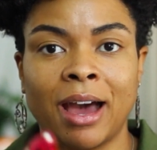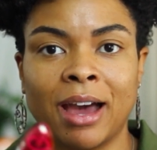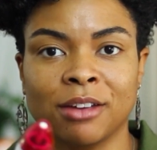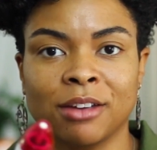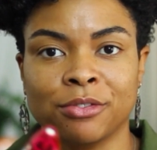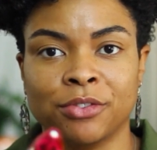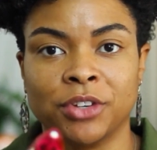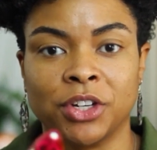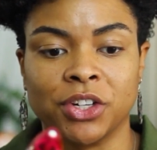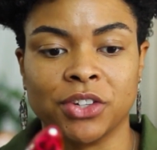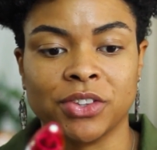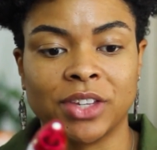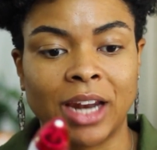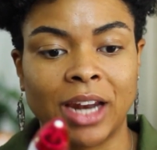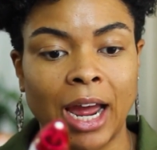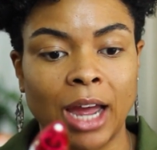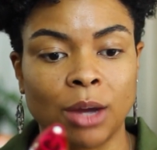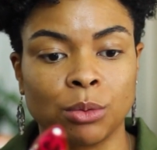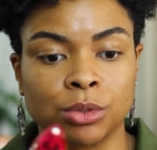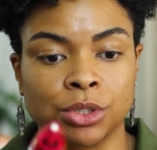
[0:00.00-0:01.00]
I figured
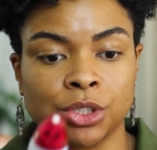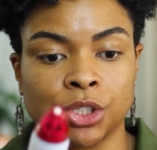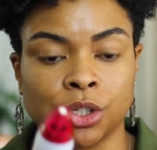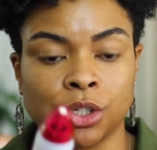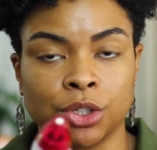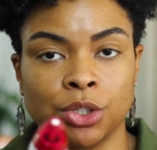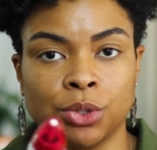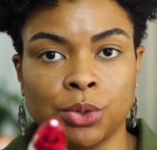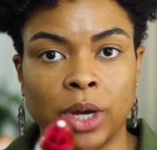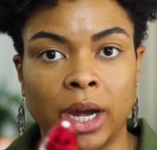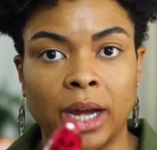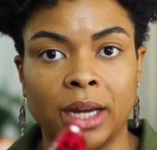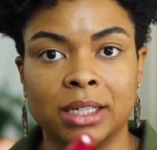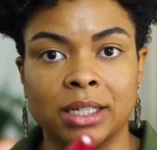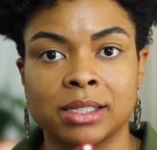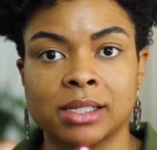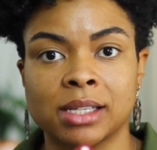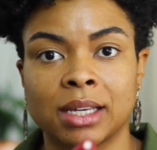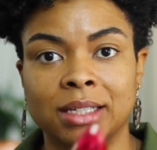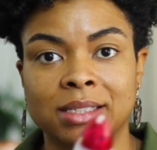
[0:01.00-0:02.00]
that I will show you
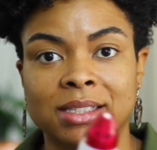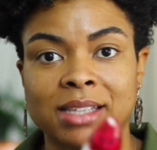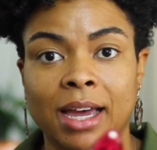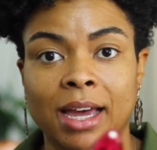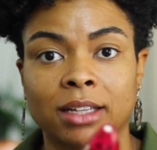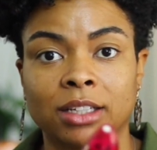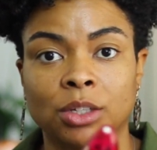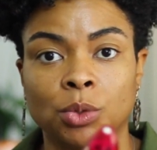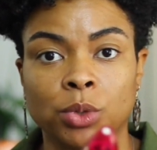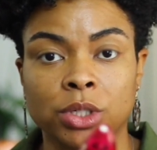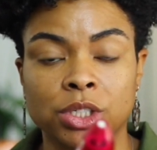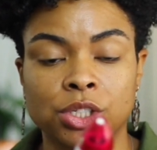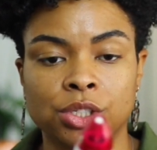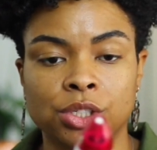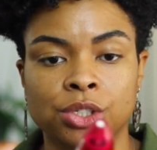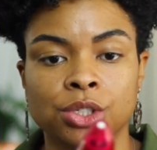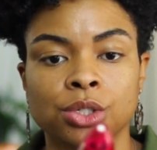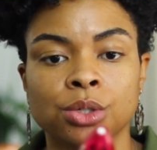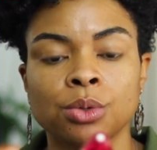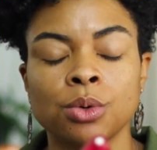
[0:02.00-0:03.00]
guys exactly what
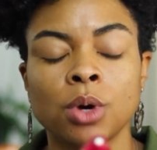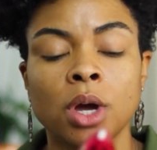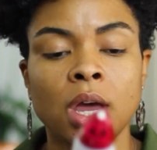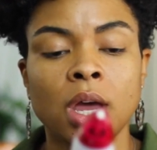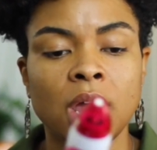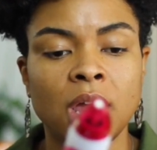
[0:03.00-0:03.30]
to do.